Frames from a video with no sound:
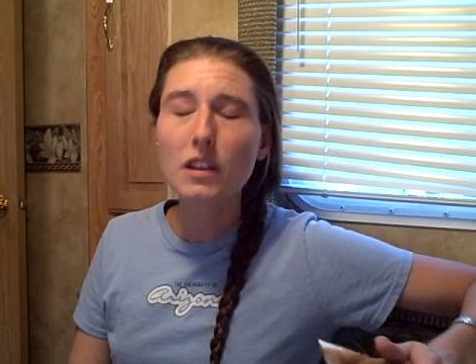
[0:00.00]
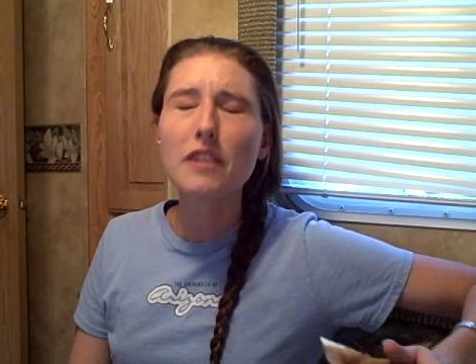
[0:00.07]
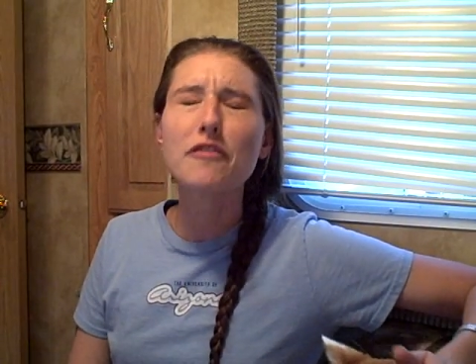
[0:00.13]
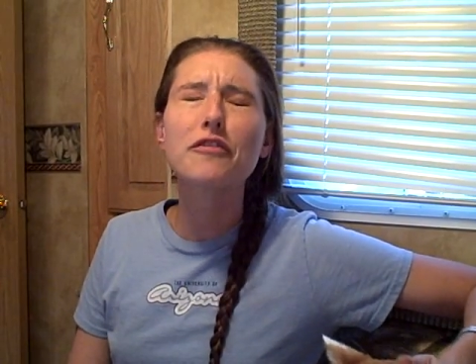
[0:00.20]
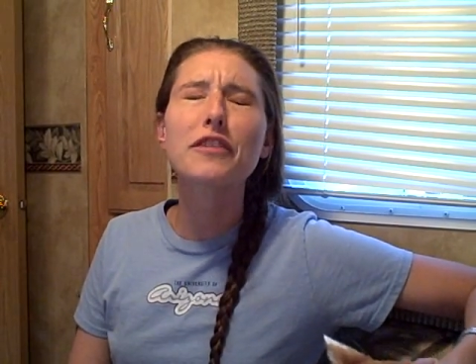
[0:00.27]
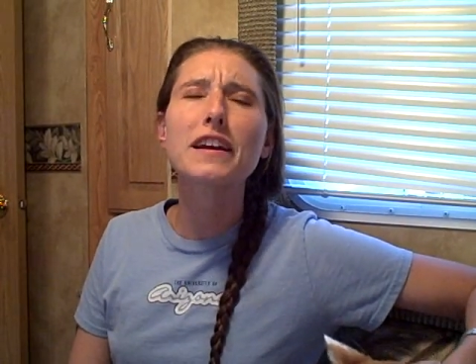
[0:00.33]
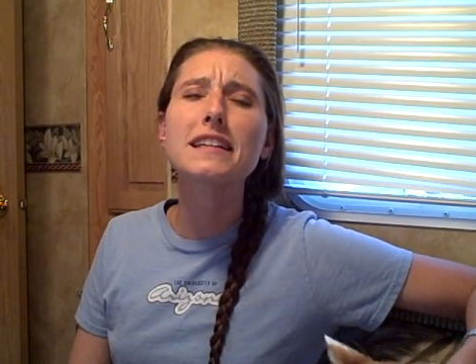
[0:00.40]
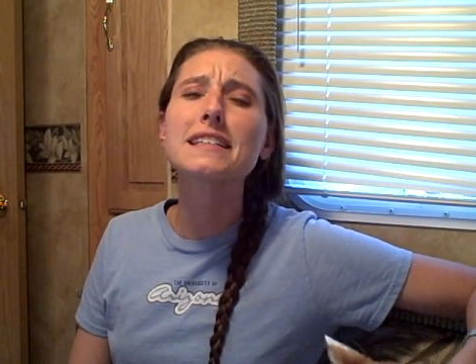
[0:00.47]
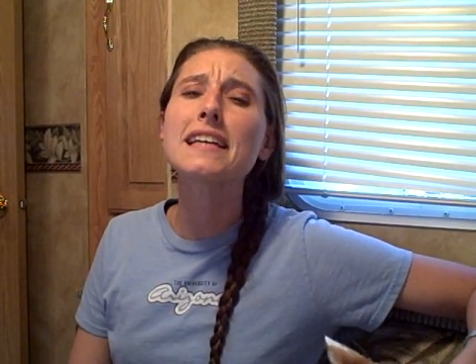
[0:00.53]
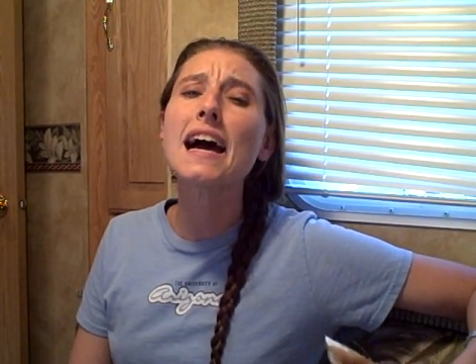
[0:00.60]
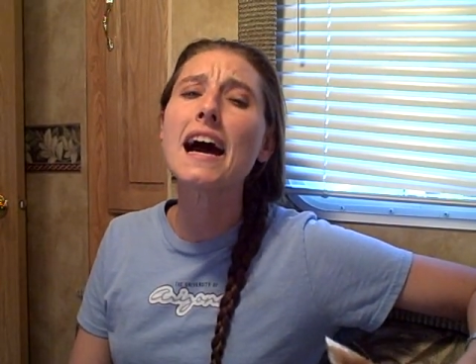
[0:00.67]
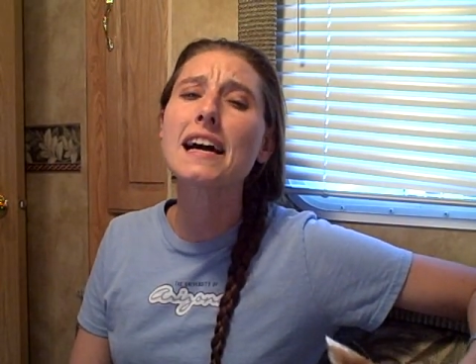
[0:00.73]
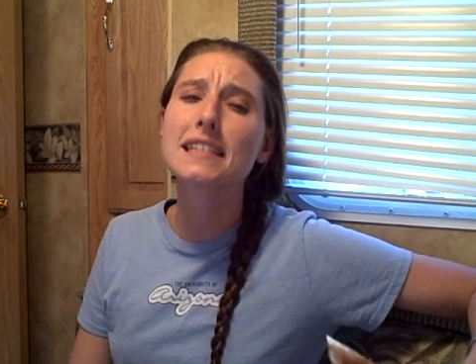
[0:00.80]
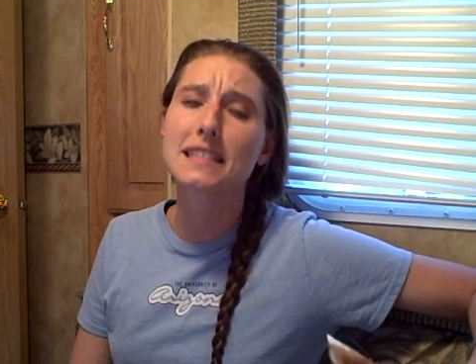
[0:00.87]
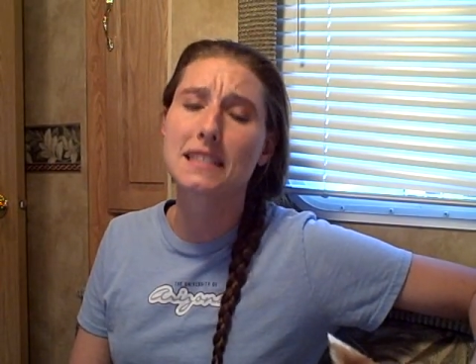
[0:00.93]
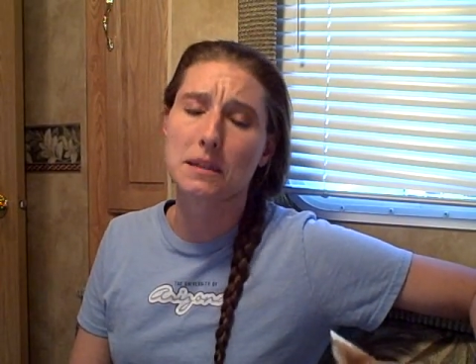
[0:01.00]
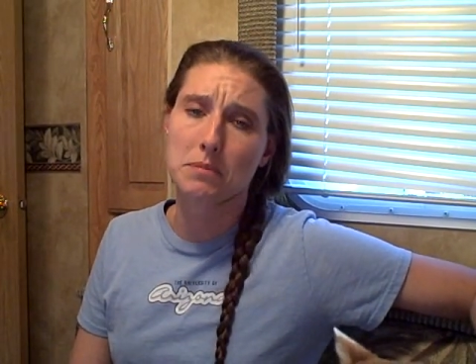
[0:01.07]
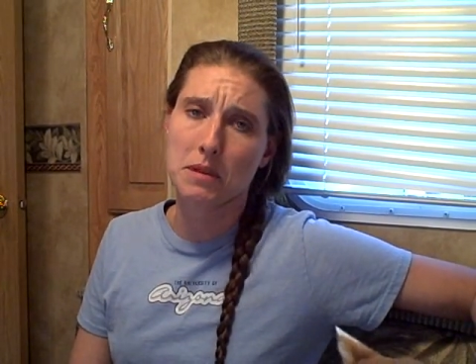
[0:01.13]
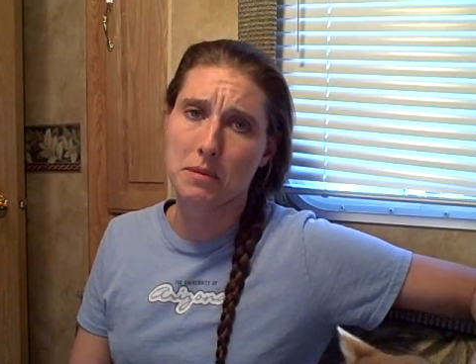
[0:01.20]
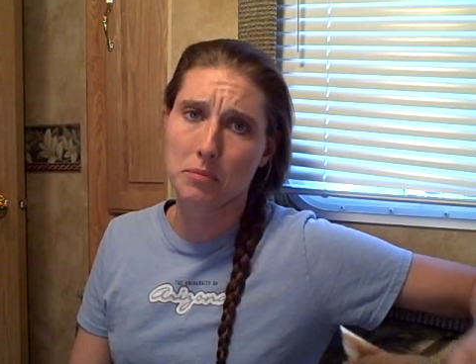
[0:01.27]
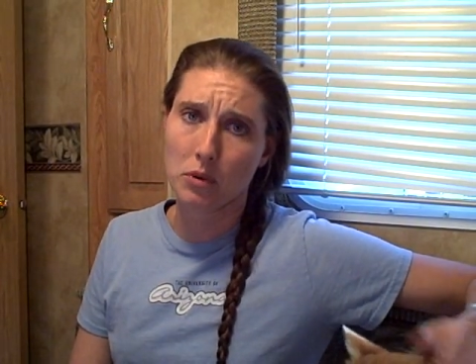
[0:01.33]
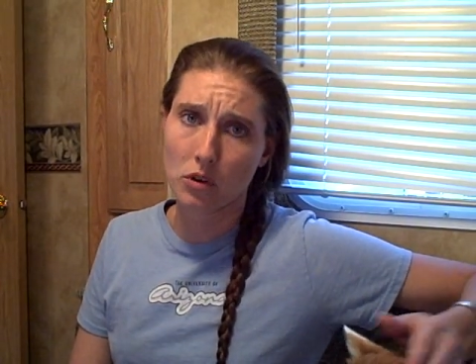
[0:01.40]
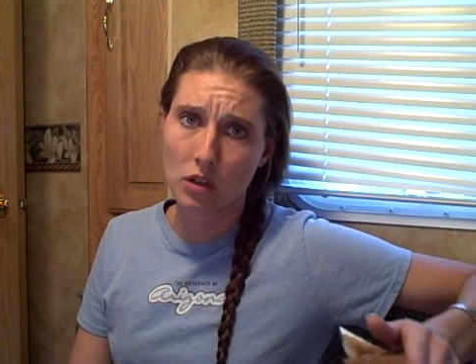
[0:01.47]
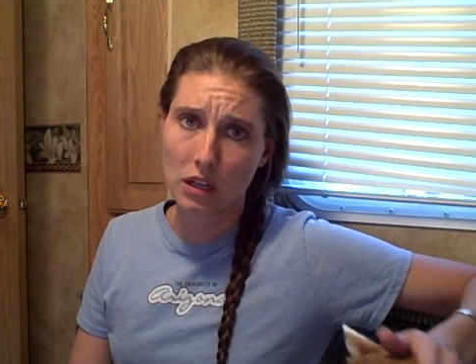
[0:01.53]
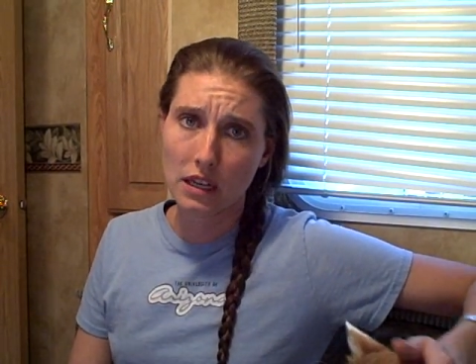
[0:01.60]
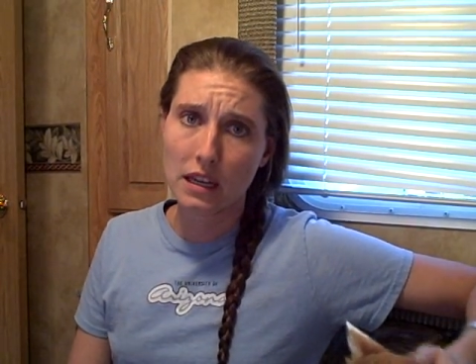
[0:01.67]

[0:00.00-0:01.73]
Fantastic people.